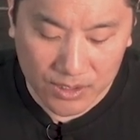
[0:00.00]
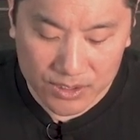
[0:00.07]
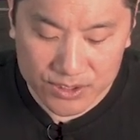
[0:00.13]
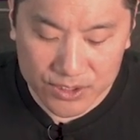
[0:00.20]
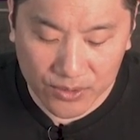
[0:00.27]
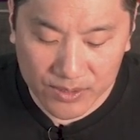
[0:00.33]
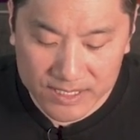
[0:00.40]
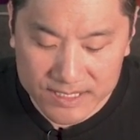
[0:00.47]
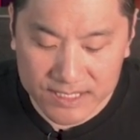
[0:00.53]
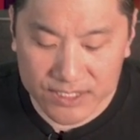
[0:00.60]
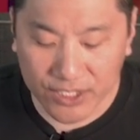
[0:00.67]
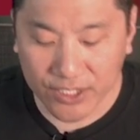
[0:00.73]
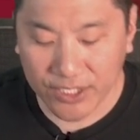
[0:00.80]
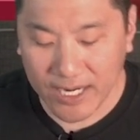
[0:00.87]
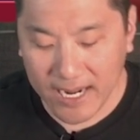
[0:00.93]
So this is a
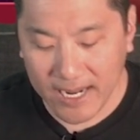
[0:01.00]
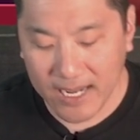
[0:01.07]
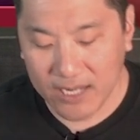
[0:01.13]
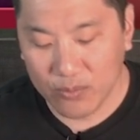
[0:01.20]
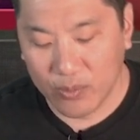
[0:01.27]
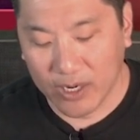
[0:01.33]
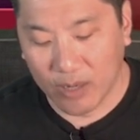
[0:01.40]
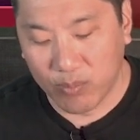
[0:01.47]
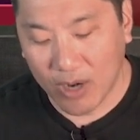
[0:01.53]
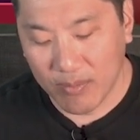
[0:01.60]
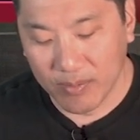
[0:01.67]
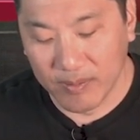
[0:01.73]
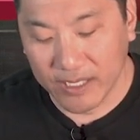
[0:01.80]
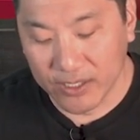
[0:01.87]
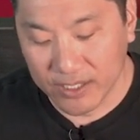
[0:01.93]
good hand. We are
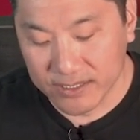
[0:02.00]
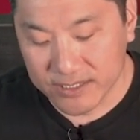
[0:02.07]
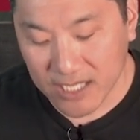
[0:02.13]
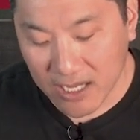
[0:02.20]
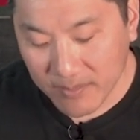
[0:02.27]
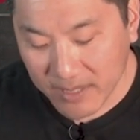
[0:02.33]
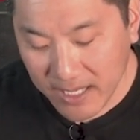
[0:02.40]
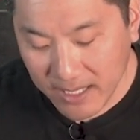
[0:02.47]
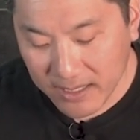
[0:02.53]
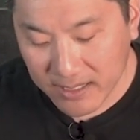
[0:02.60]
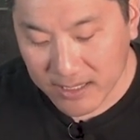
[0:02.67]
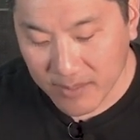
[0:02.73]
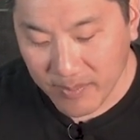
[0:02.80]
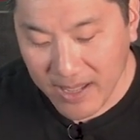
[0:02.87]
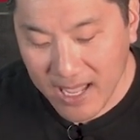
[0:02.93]
probably going to dominate
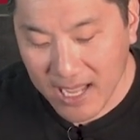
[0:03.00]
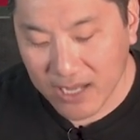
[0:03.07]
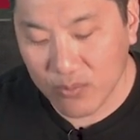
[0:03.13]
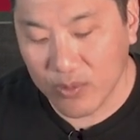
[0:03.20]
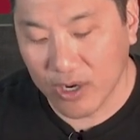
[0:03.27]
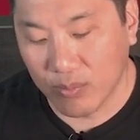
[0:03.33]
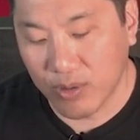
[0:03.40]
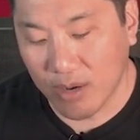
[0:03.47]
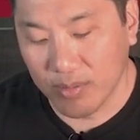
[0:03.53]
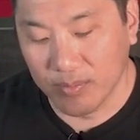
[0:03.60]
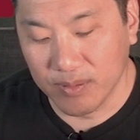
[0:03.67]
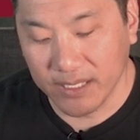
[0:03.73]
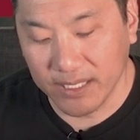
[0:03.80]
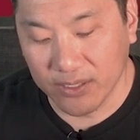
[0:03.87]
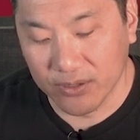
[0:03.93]
in the back. We are
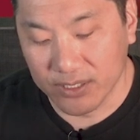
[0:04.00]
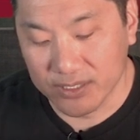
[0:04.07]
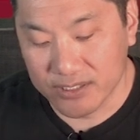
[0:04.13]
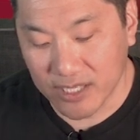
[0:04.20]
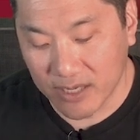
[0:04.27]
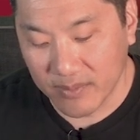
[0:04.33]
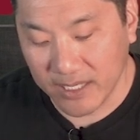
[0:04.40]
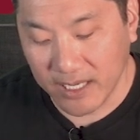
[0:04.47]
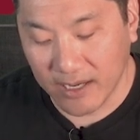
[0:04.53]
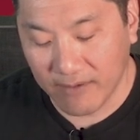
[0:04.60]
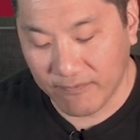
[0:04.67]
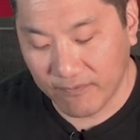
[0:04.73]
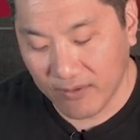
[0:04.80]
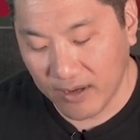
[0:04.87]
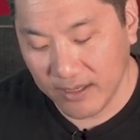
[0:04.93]
probably going to dominate
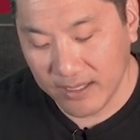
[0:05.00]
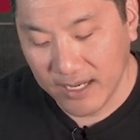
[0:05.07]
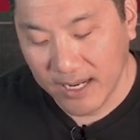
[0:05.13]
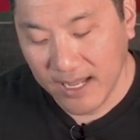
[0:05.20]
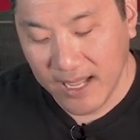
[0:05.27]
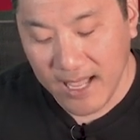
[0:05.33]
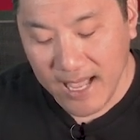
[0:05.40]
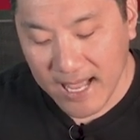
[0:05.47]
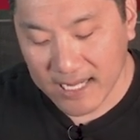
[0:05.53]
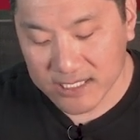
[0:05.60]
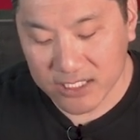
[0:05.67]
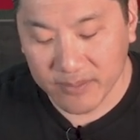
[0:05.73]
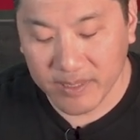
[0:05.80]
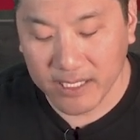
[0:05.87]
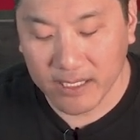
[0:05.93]
up front. And it's
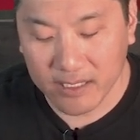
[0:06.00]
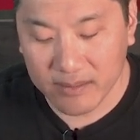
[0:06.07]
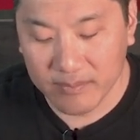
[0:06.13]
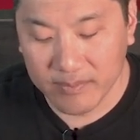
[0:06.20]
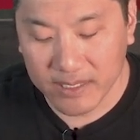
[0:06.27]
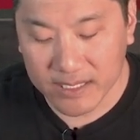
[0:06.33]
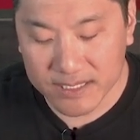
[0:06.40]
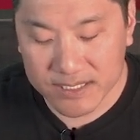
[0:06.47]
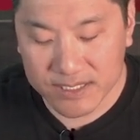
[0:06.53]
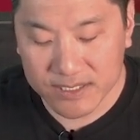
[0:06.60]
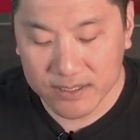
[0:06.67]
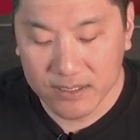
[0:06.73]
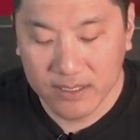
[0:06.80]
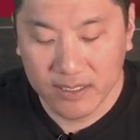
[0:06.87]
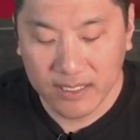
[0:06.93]
going to be hit and miss
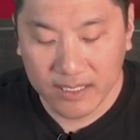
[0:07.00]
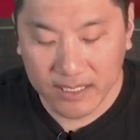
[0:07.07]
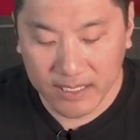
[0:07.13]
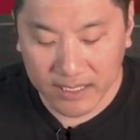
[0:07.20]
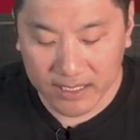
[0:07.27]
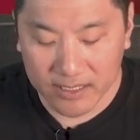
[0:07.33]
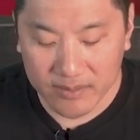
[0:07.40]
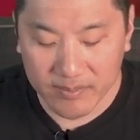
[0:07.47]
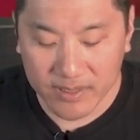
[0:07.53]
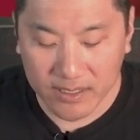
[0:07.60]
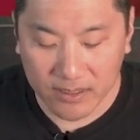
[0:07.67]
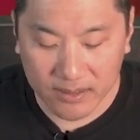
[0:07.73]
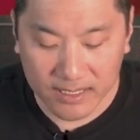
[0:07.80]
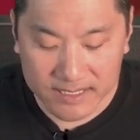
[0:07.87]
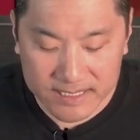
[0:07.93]
in the
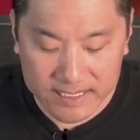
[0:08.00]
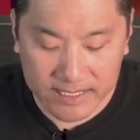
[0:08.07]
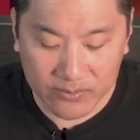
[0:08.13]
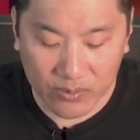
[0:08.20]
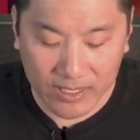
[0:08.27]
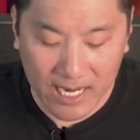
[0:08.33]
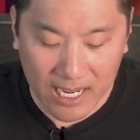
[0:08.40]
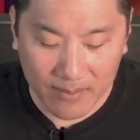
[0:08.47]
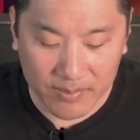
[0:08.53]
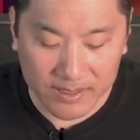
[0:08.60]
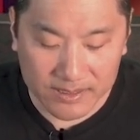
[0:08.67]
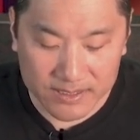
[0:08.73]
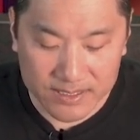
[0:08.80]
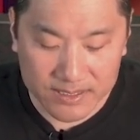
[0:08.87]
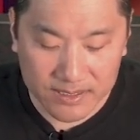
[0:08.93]
middle. Let's see what
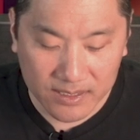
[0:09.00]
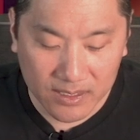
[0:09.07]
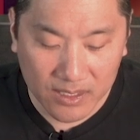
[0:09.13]
happens.